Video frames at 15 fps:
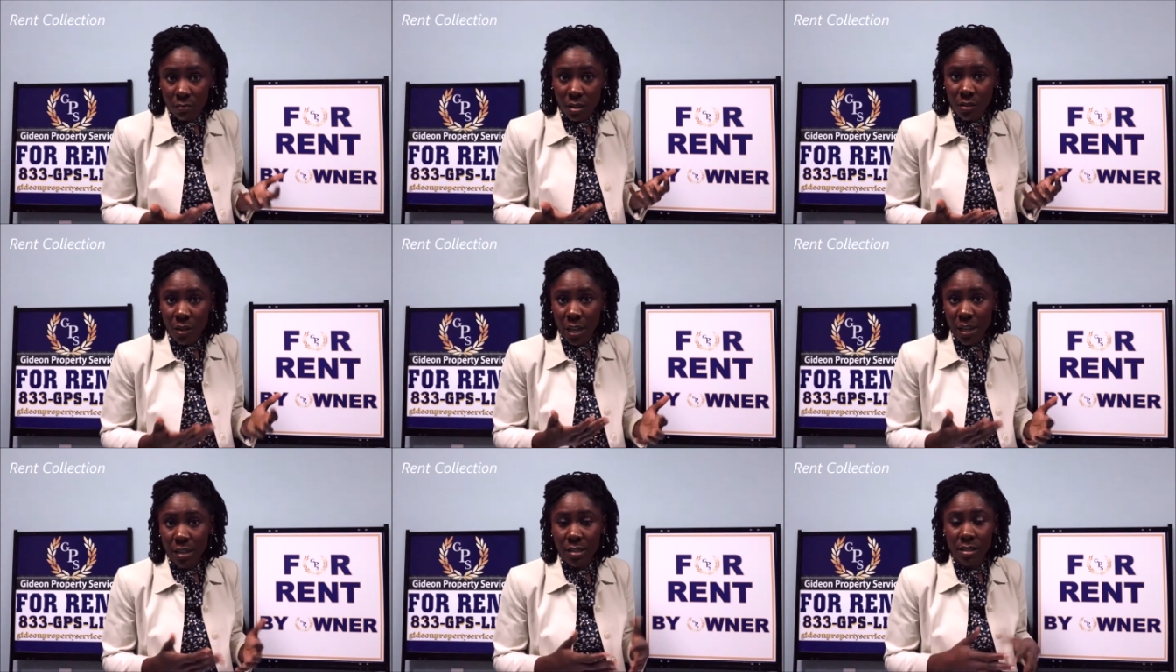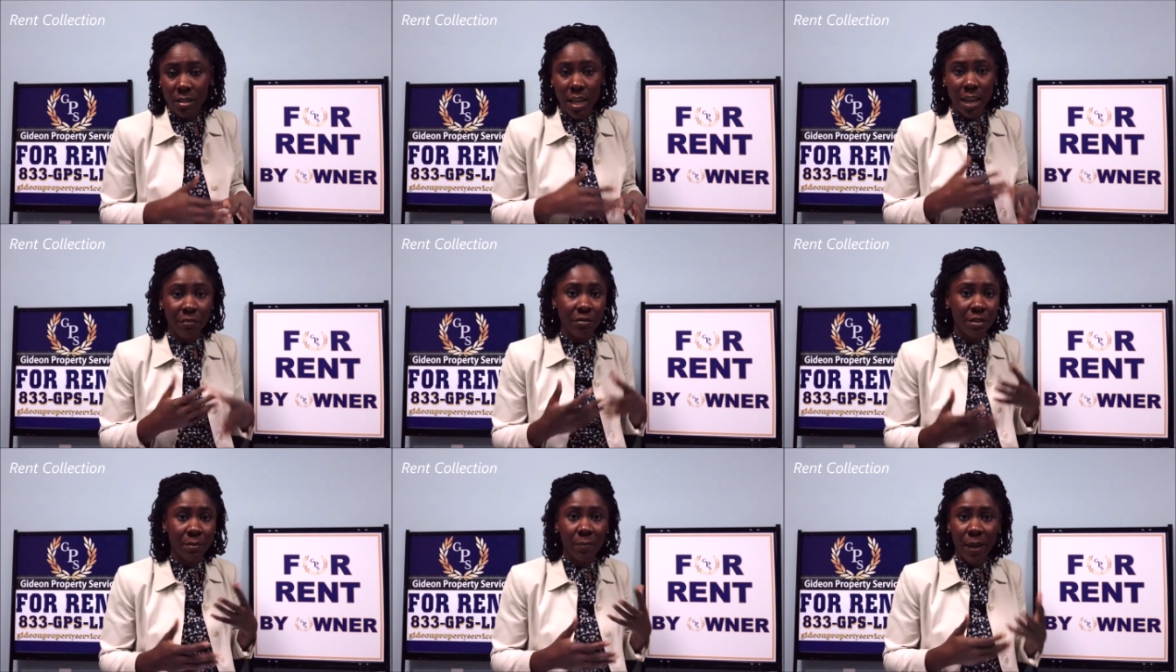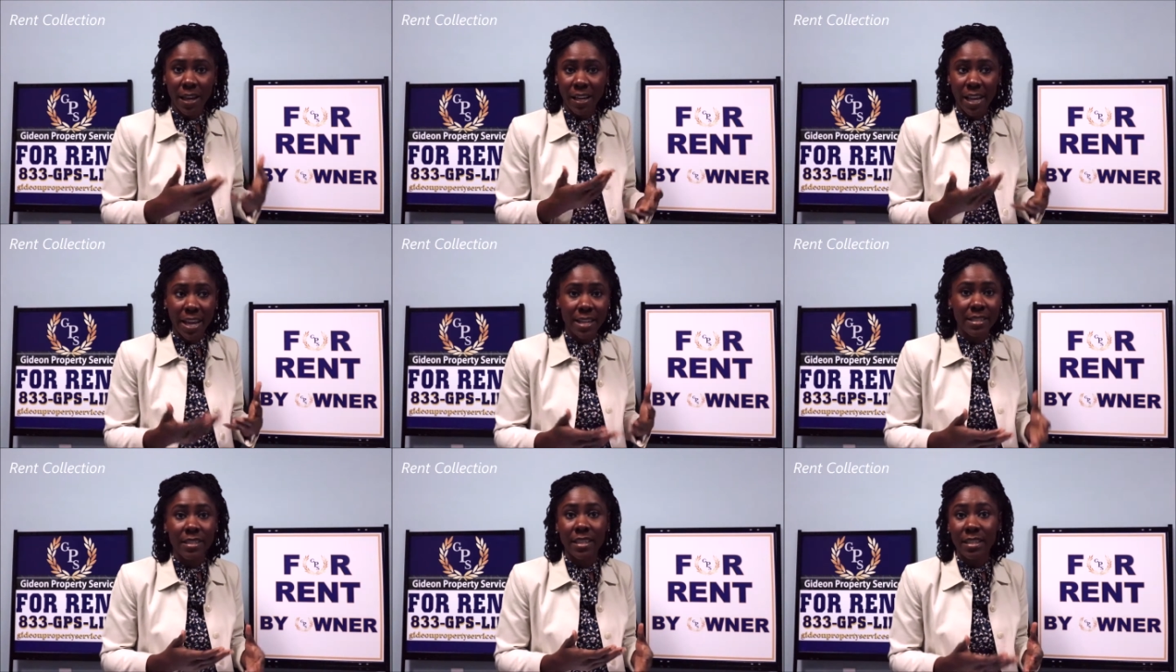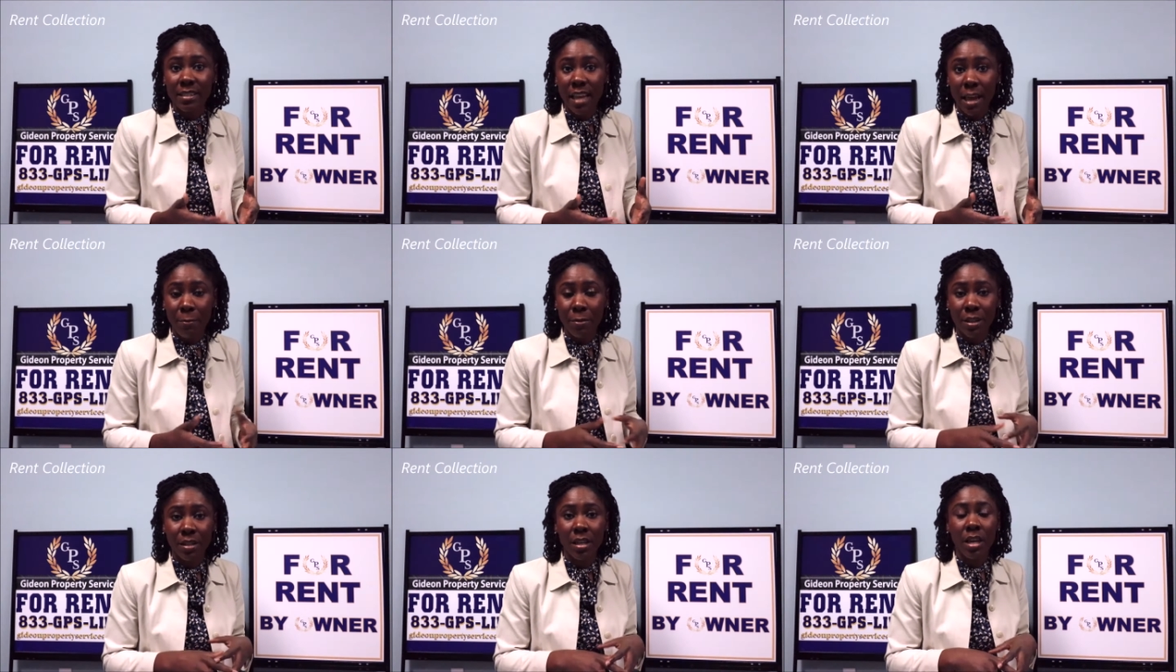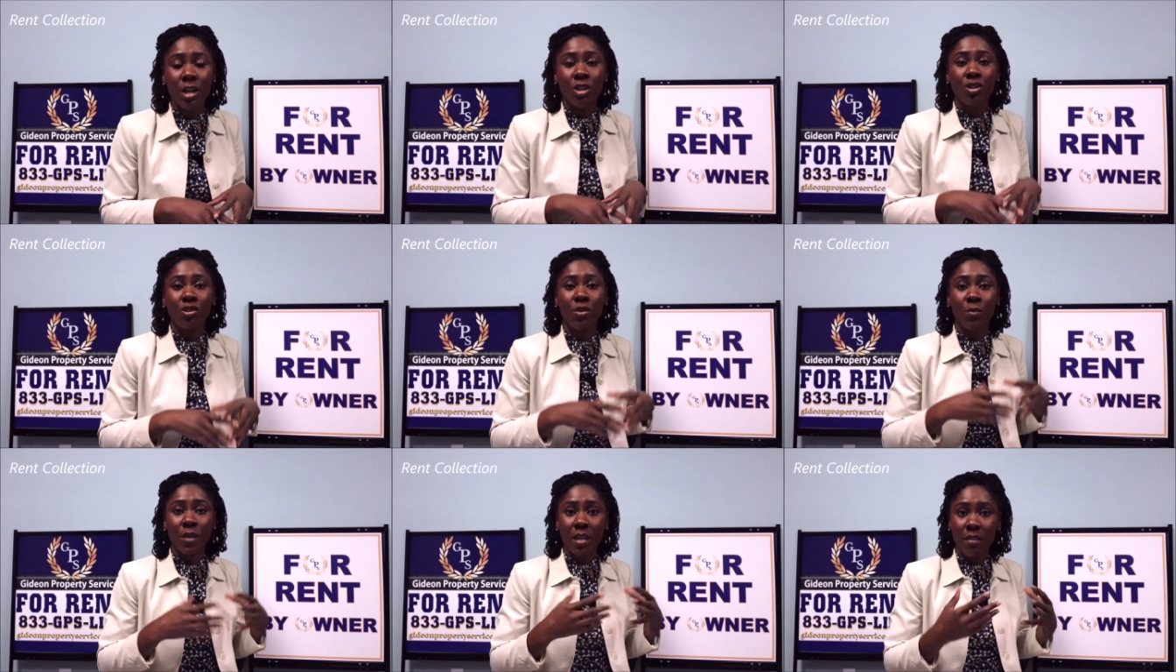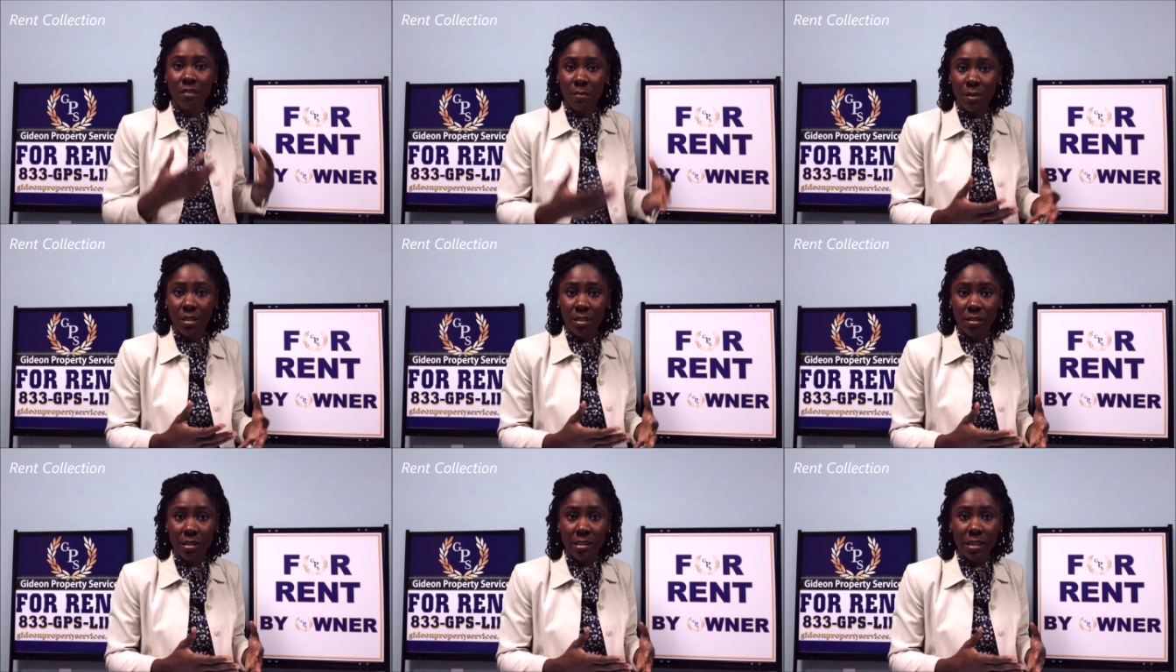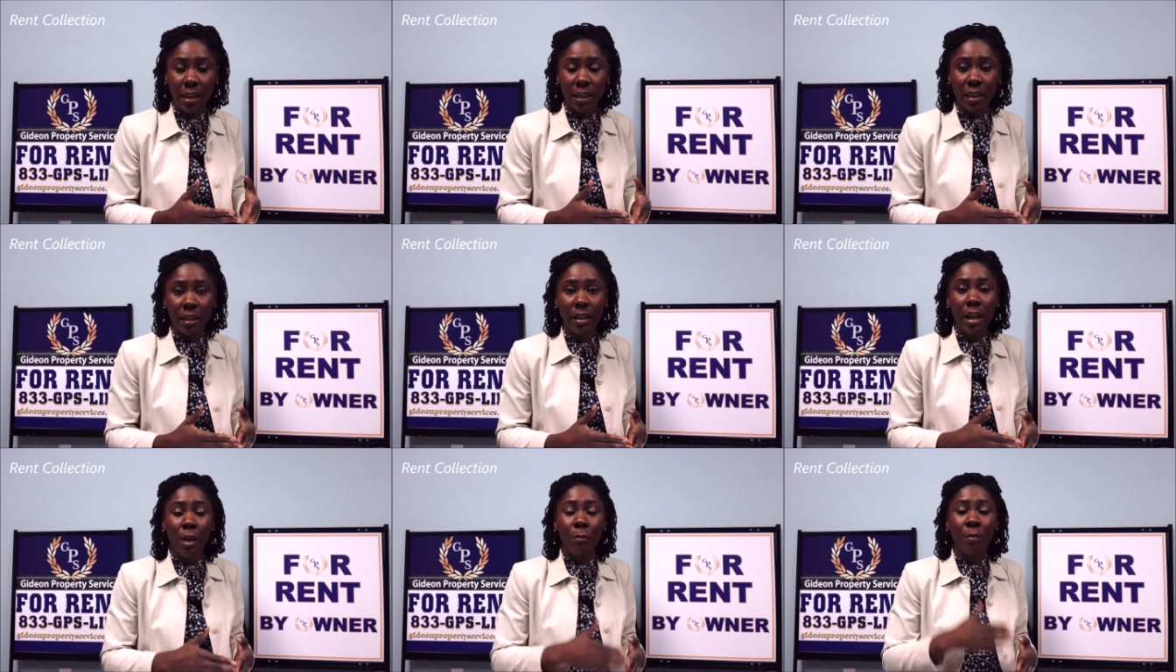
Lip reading: Okay, so everybody has things happen, so we give them until the second.